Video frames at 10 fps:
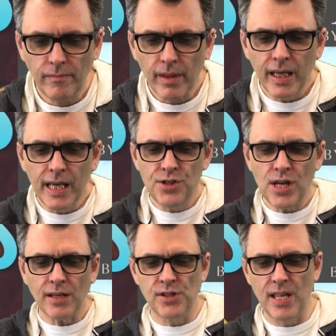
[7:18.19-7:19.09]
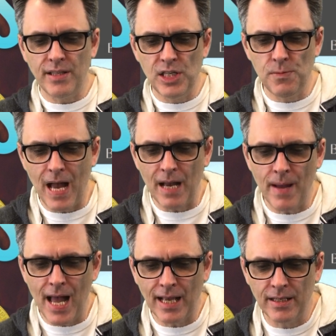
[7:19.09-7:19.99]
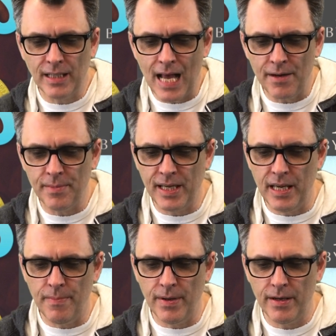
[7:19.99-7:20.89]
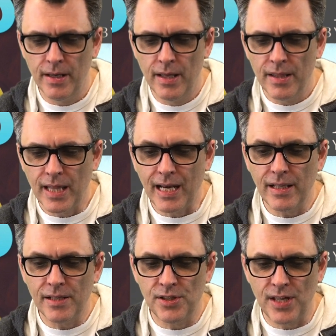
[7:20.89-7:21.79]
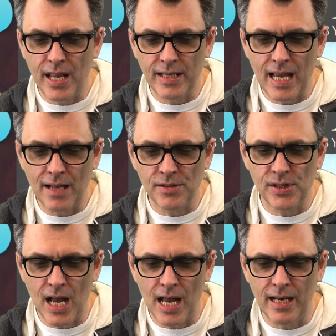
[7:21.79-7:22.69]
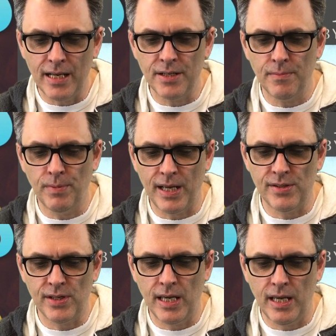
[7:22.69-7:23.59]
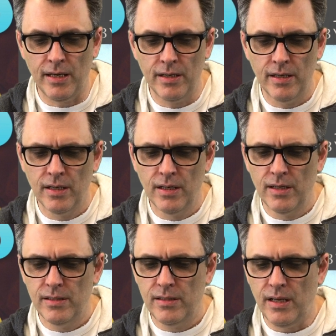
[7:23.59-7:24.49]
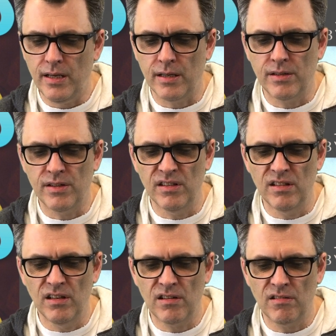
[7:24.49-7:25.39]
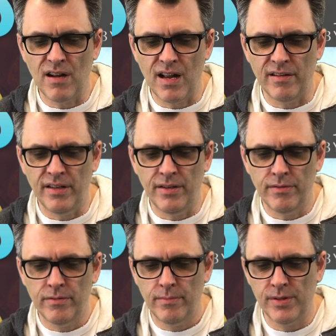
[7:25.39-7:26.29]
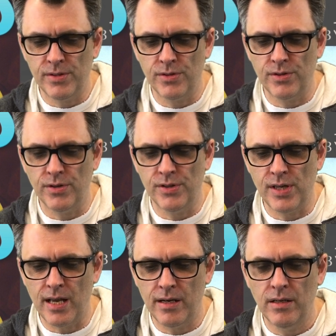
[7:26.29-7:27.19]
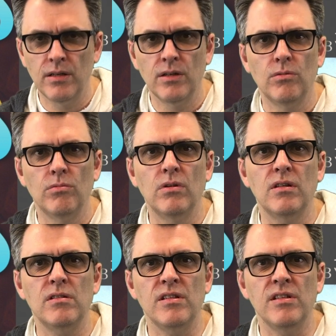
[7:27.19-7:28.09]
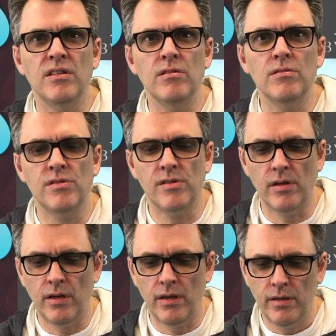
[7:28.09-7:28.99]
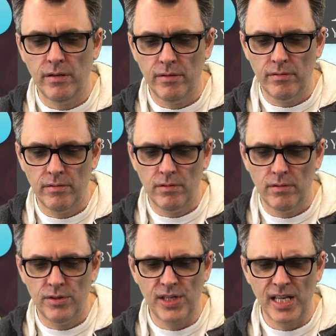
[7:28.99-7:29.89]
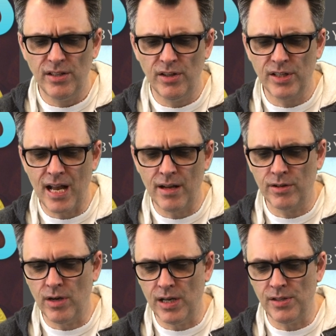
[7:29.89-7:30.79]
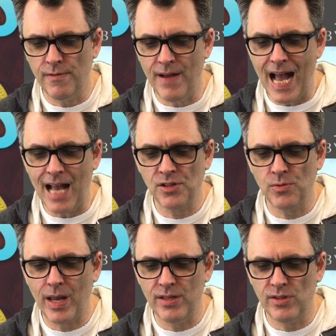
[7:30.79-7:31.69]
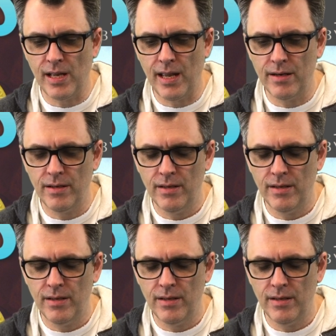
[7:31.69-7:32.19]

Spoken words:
He checked Stanley's backpack and allowed him to keep it. Then he led Stanley outside into the blazing heat. Take a good look around you, Mr. Sir said. What do you see? Stanley looked out across the vast wasteland.